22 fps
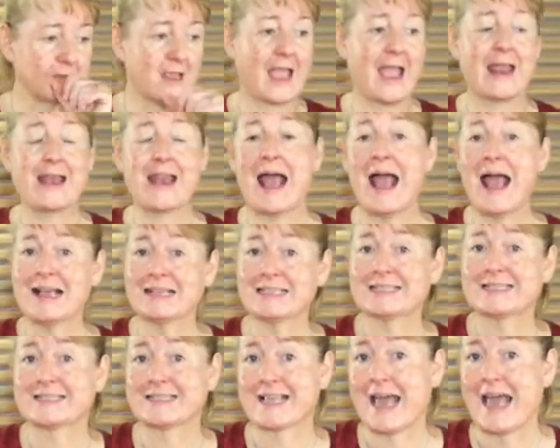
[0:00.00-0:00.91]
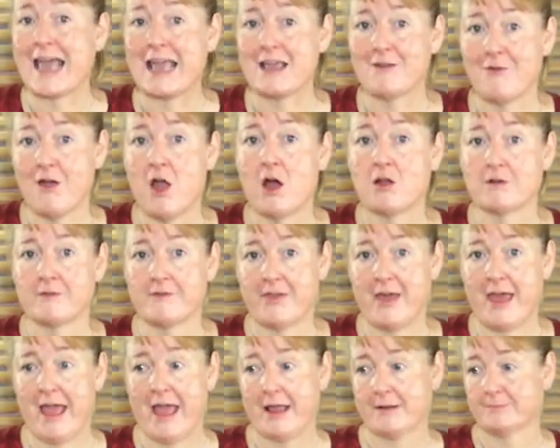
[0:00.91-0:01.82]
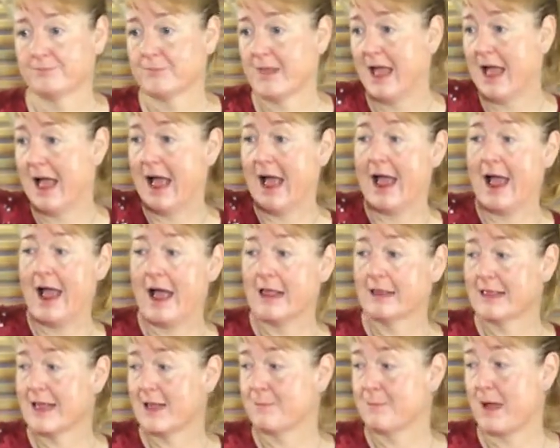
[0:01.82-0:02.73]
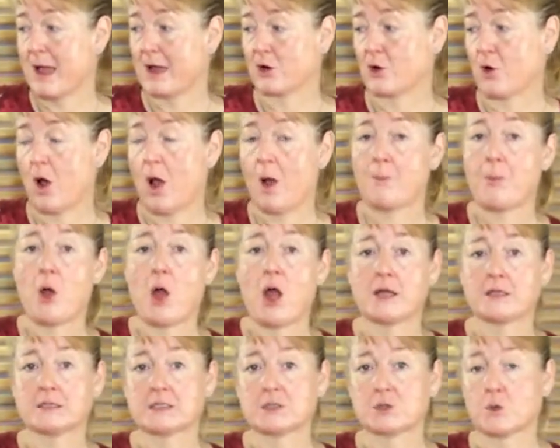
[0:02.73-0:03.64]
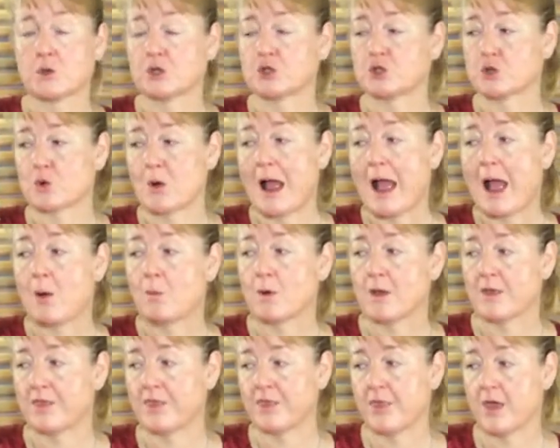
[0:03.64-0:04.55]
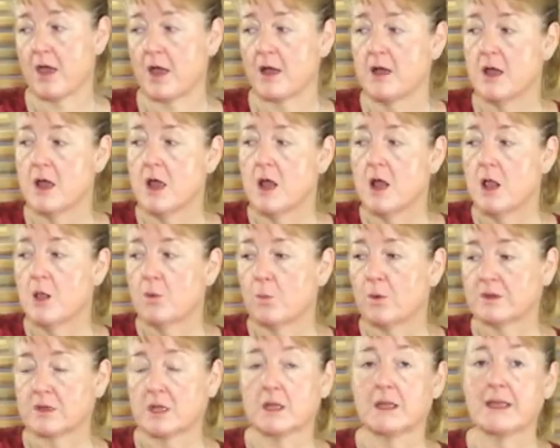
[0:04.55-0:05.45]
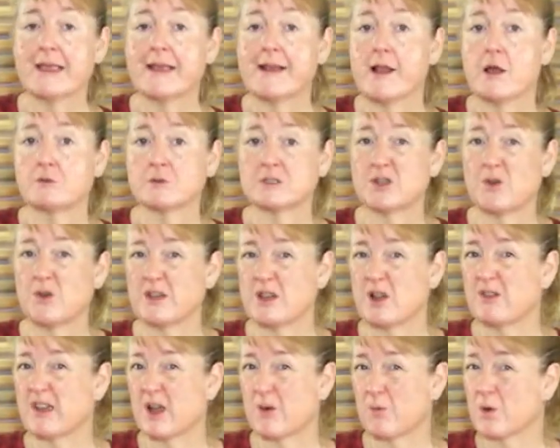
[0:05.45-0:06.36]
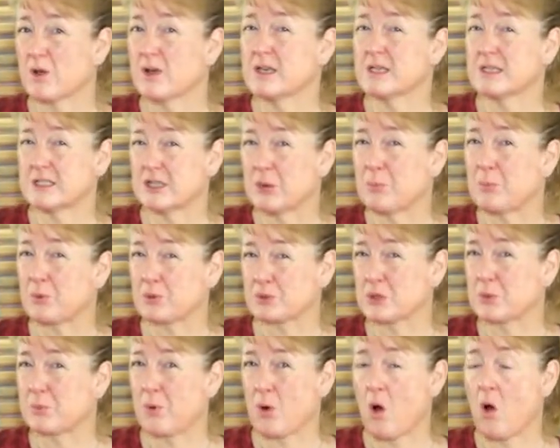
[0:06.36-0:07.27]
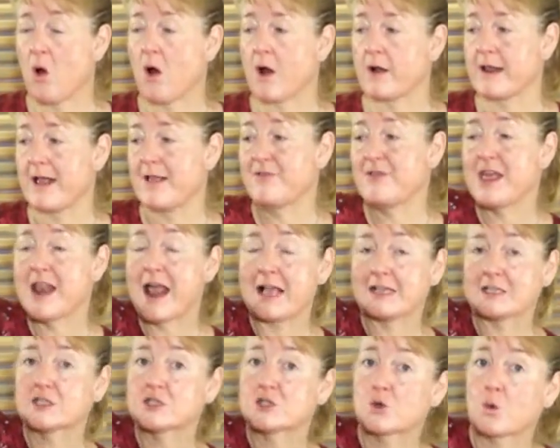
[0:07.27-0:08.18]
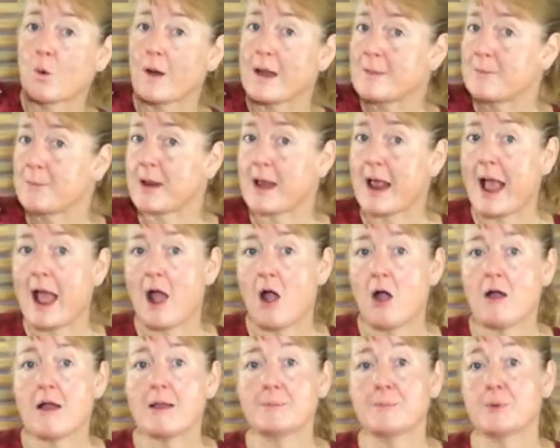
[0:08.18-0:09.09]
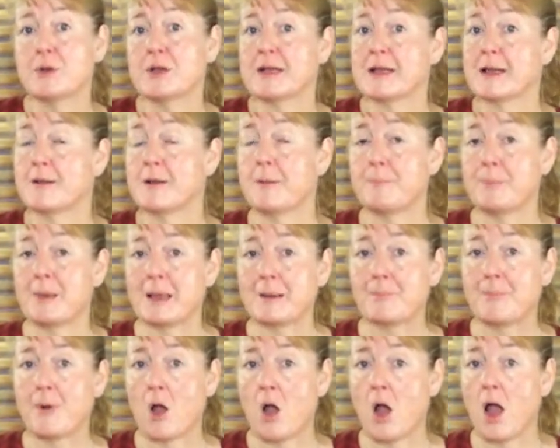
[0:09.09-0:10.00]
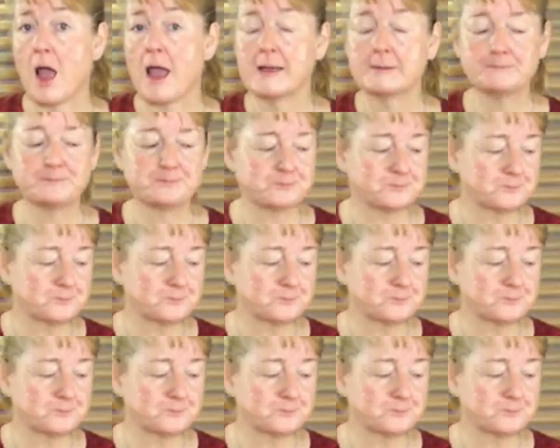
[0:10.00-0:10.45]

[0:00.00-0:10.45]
And I save all of that. I, I let my crock pots sort of dry with the with the lid on so it don't get really super, super hard. And then I scrape it out and put it in a big pot.